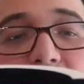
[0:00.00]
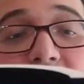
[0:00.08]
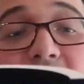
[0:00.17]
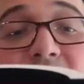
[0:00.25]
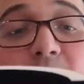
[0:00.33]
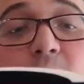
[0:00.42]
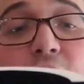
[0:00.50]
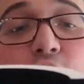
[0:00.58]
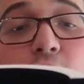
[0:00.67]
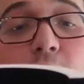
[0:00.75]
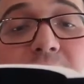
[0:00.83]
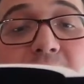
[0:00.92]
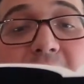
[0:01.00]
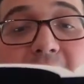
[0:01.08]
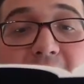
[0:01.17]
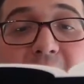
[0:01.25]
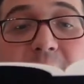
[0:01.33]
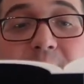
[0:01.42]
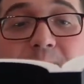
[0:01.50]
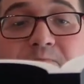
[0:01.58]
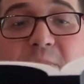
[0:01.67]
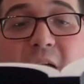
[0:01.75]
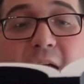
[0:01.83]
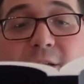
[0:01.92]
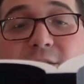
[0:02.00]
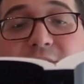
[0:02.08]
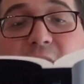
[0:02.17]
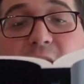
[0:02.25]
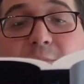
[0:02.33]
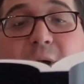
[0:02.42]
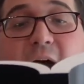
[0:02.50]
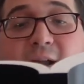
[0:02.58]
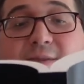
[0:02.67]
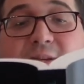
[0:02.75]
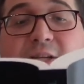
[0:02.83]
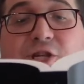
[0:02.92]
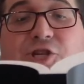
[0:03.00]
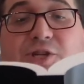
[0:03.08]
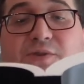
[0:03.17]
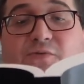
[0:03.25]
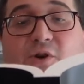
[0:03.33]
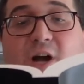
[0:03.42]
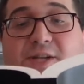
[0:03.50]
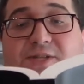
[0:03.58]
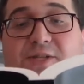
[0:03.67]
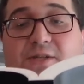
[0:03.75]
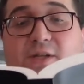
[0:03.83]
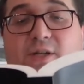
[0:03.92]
Everyone who goes on ahead and does not abide in the teachings of Christ